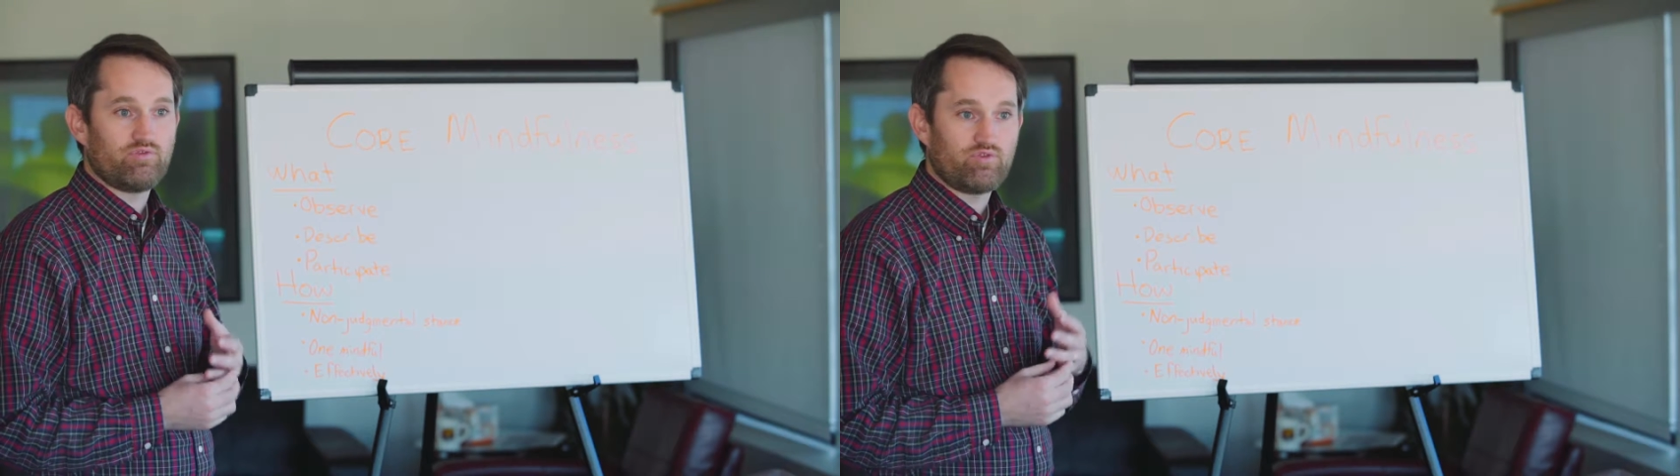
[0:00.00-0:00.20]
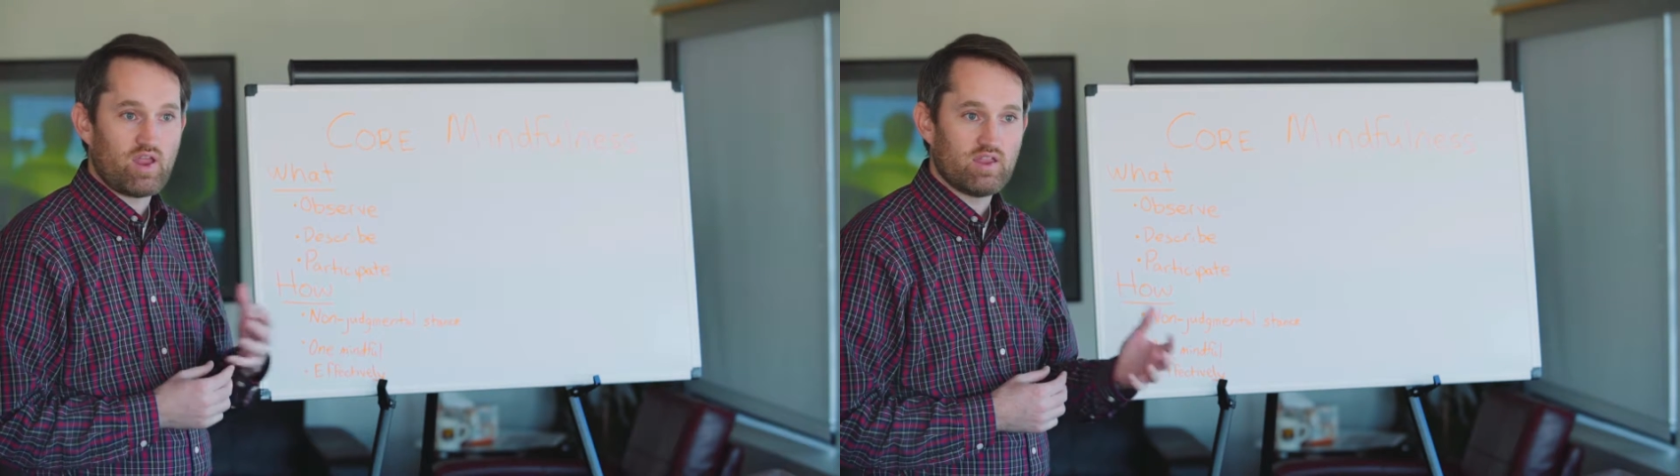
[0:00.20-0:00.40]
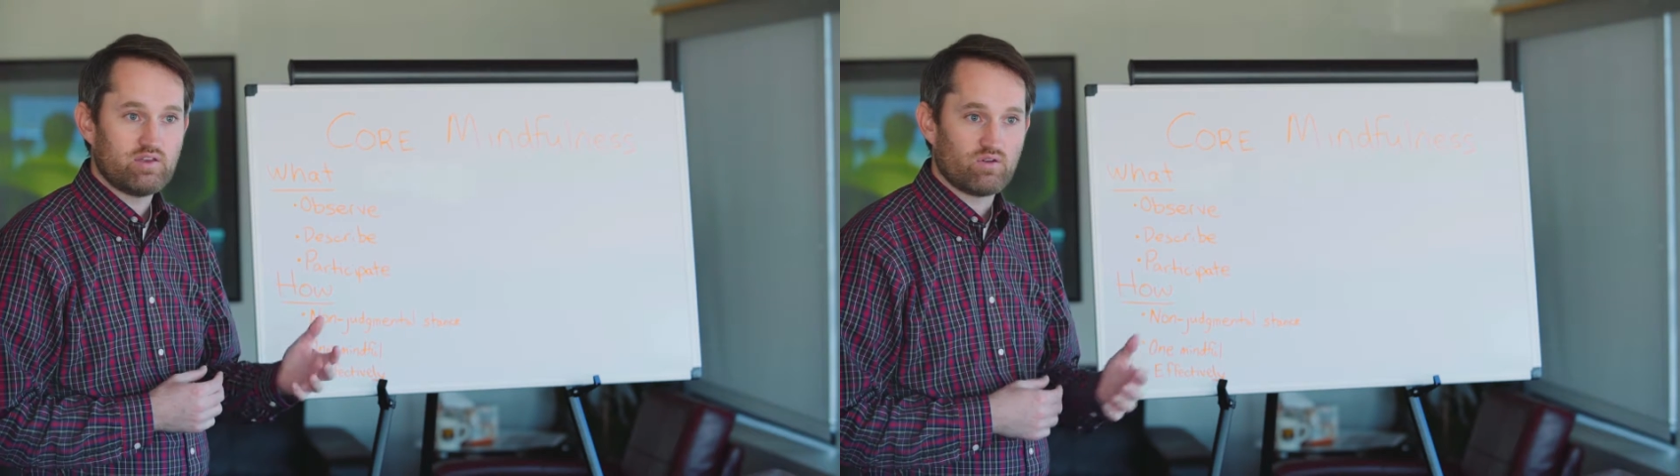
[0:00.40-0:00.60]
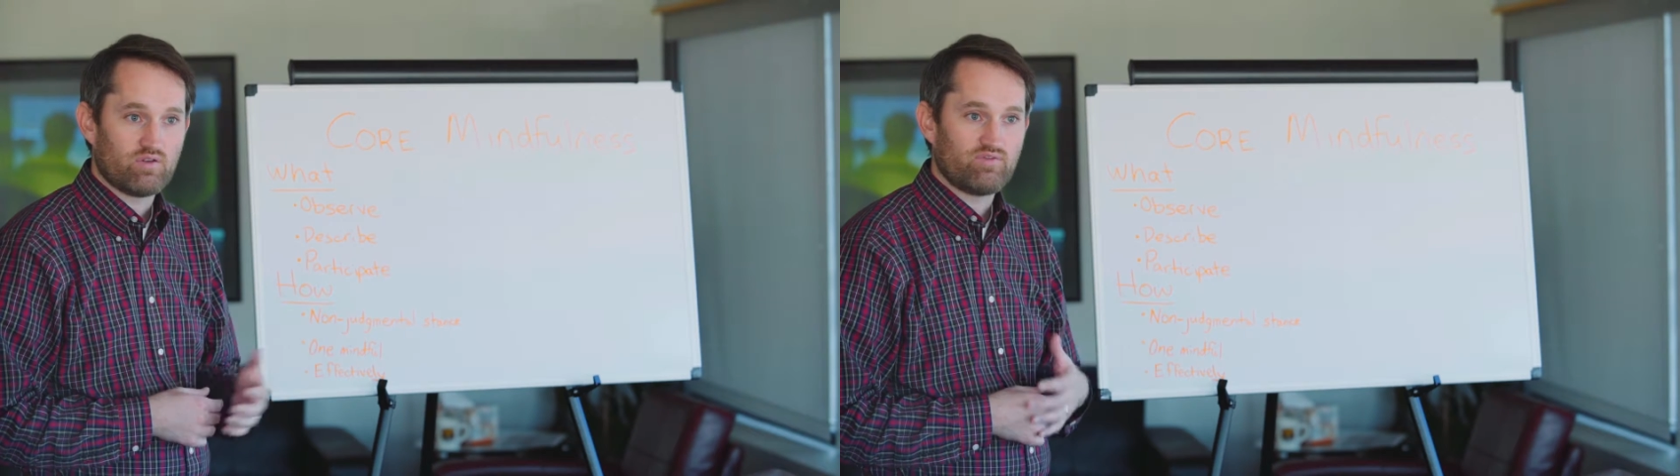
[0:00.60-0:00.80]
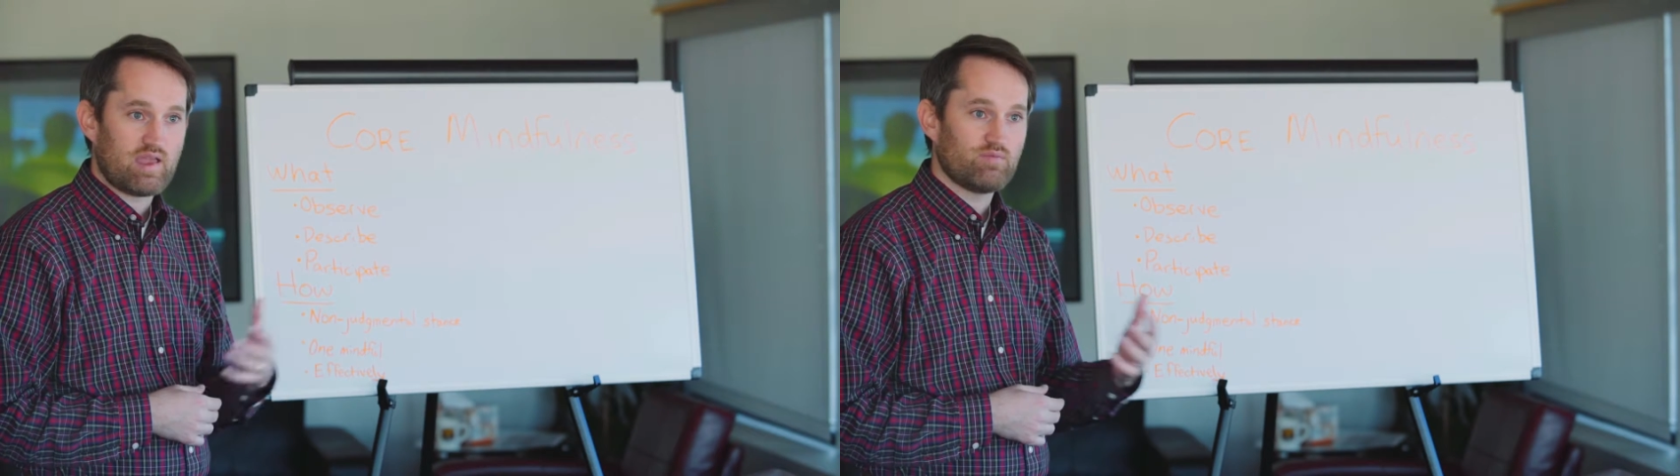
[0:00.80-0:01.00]
friend or
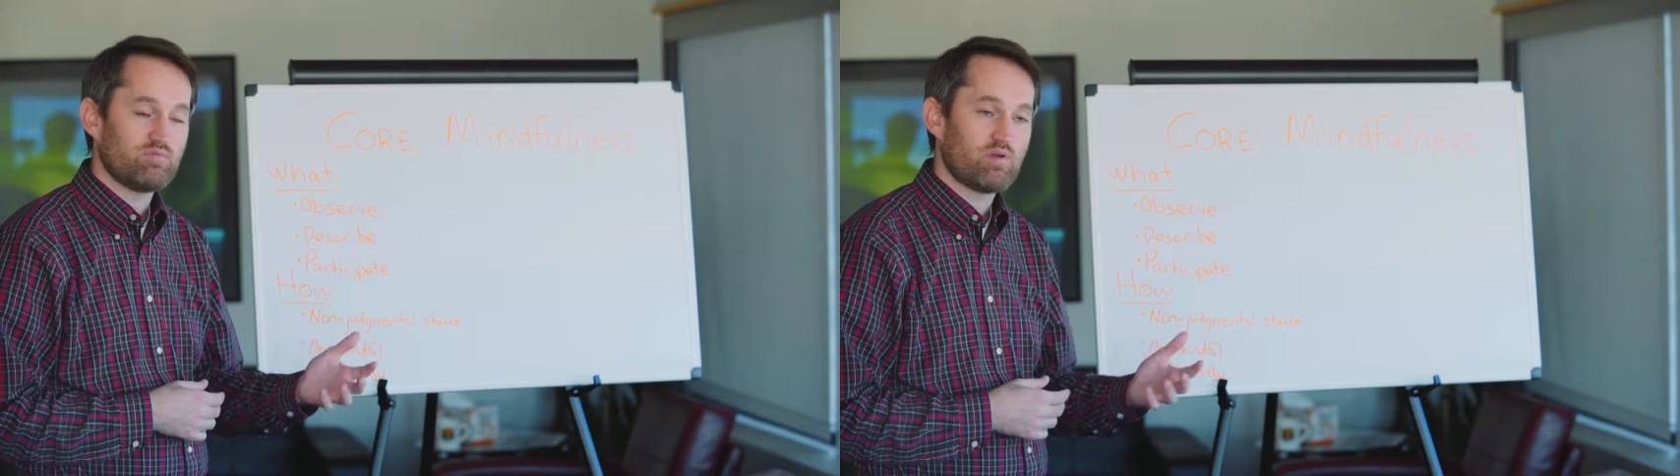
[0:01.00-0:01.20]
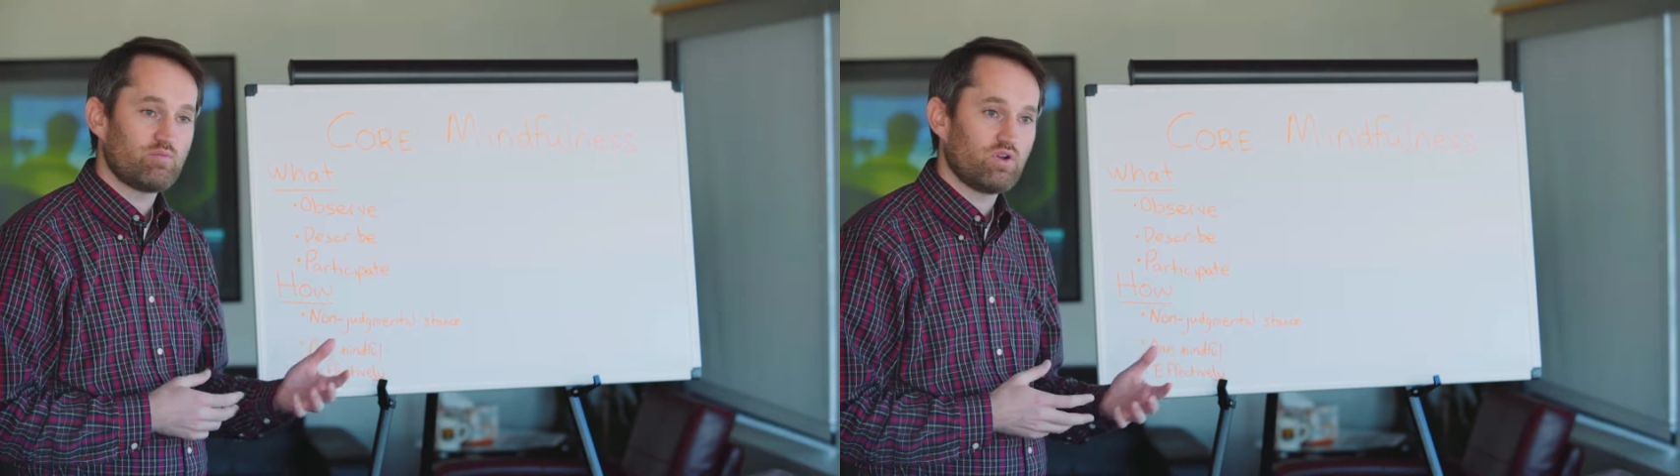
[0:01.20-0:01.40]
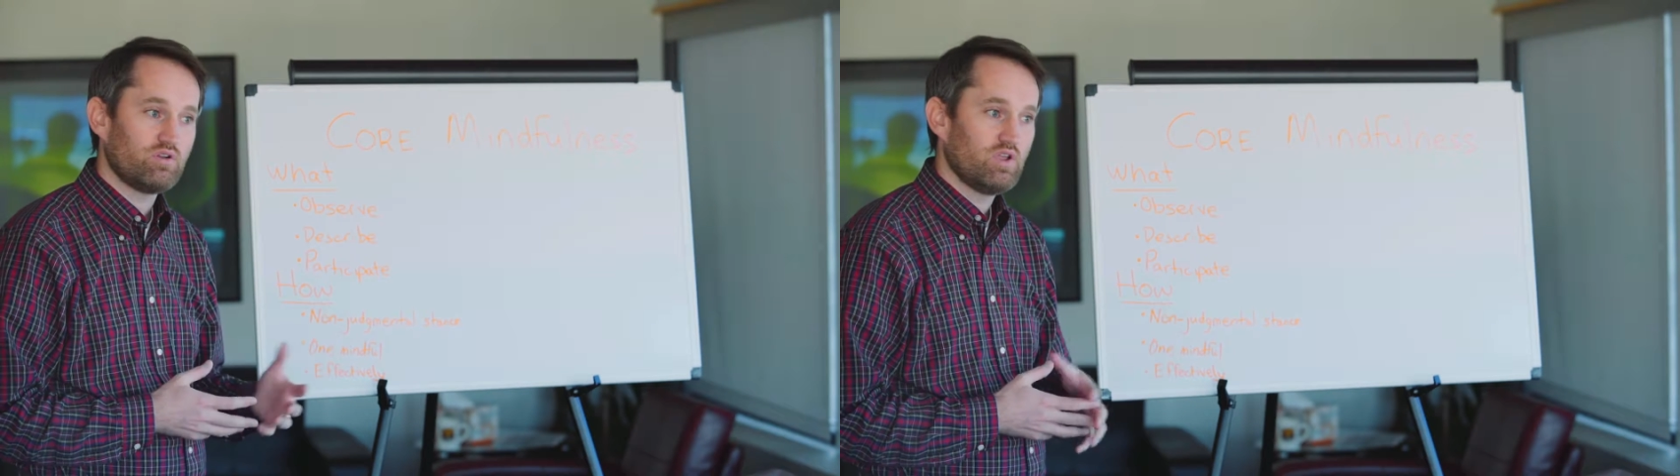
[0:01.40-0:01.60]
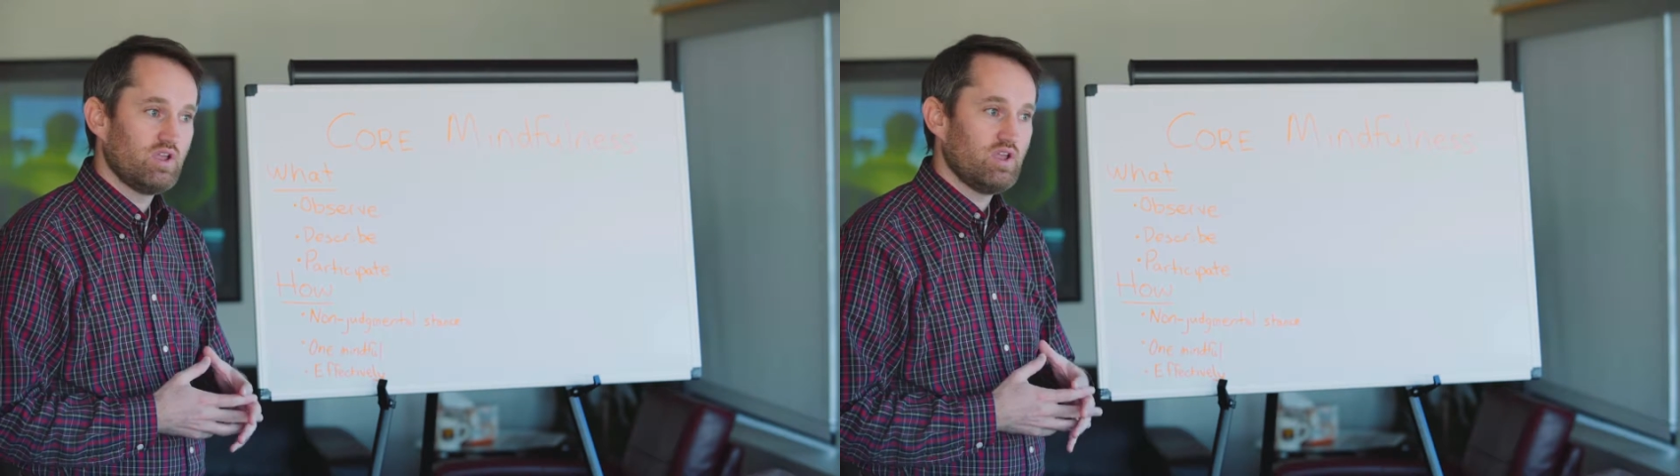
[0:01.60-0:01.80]
a family member.